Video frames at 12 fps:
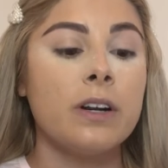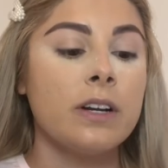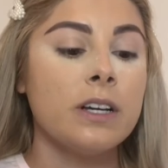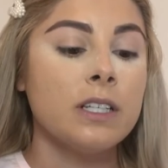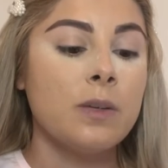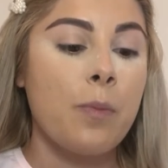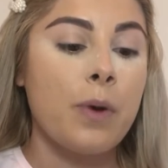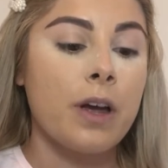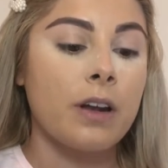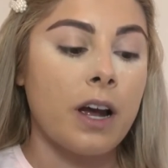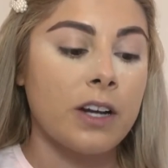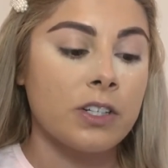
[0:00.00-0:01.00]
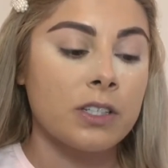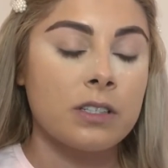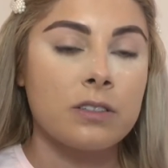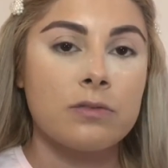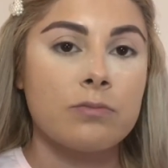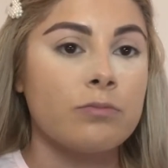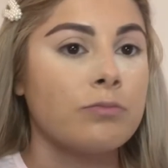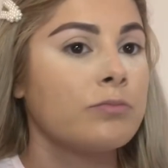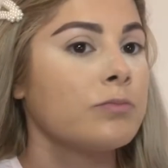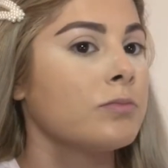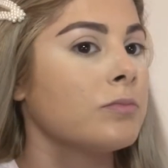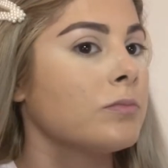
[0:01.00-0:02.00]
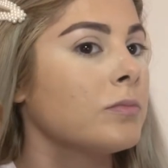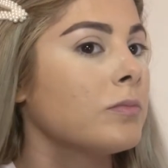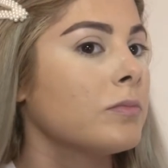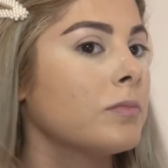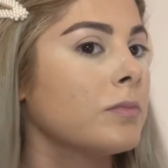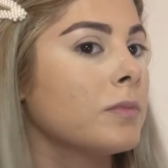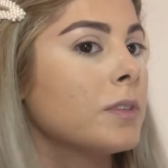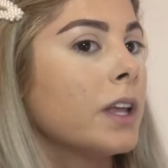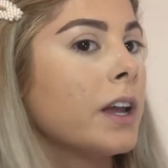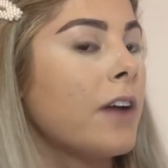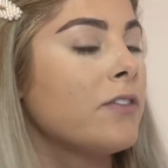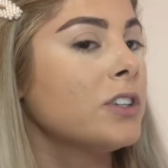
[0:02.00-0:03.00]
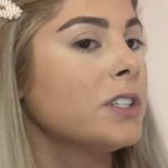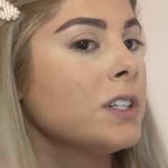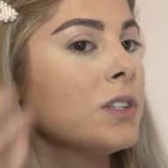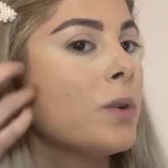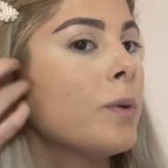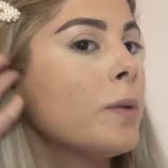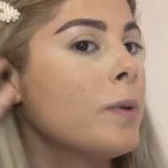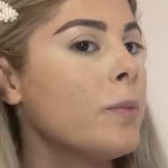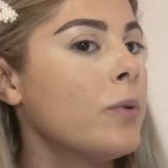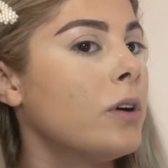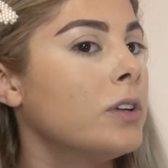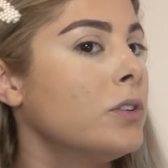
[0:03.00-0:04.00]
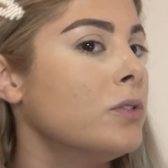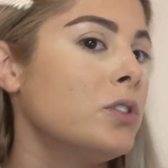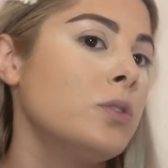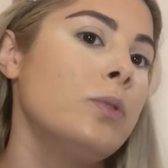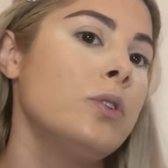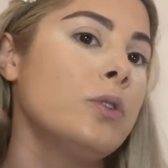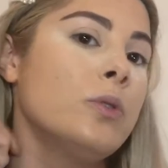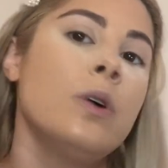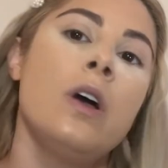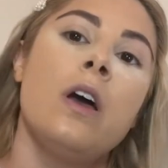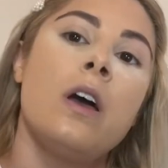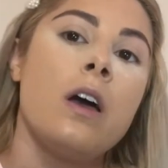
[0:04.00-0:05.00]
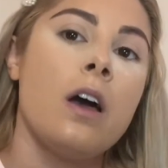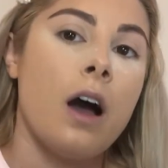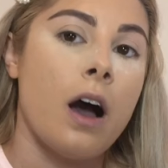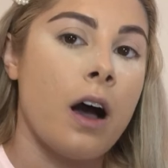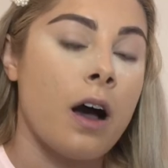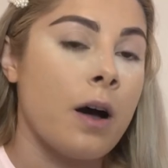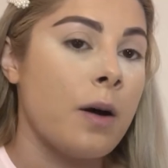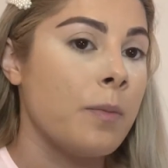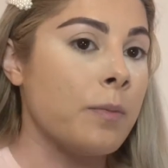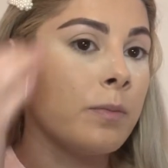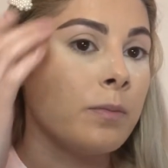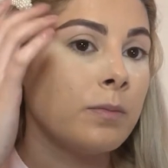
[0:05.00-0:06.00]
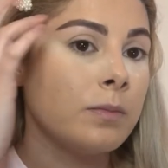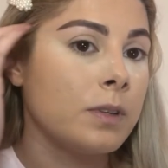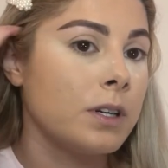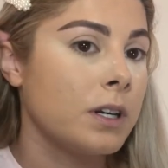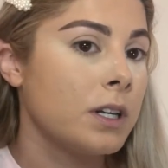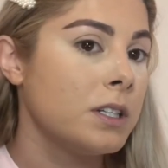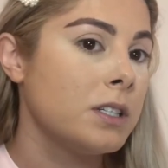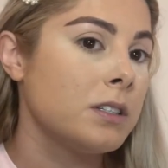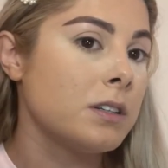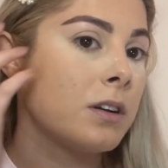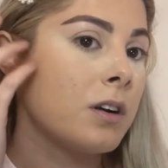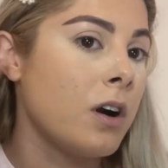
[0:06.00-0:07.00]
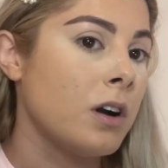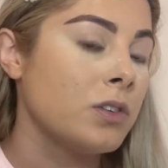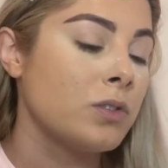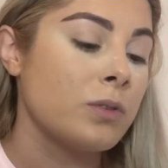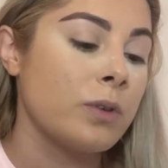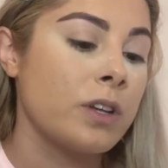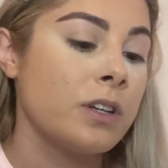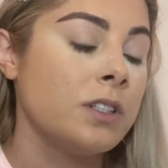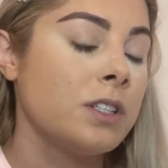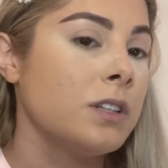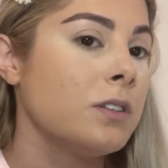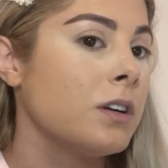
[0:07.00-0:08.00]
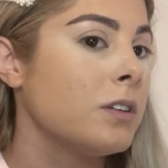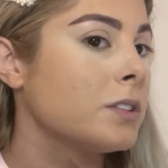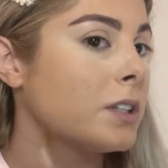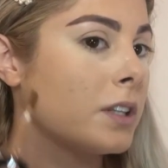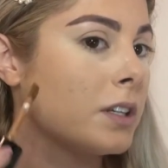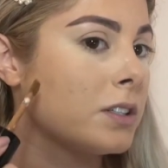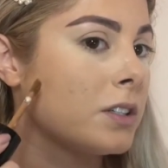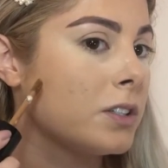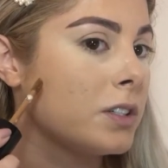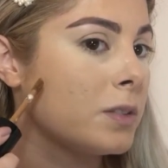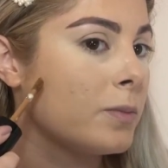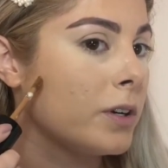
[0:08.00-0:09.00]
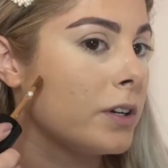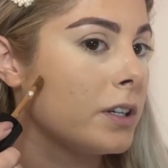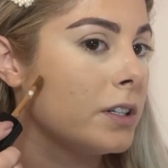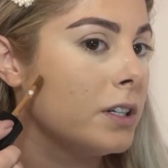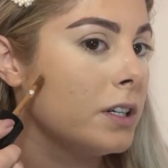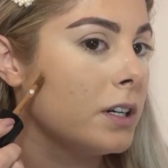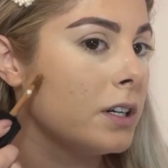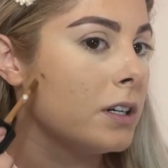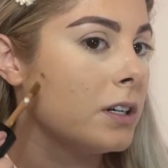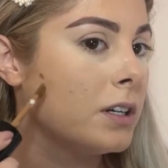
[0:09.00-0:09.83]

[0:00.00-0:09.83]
areas, but I just, like, after seeing so many people on YouTube who can contour with concealer, I was like, that's such a smart idea.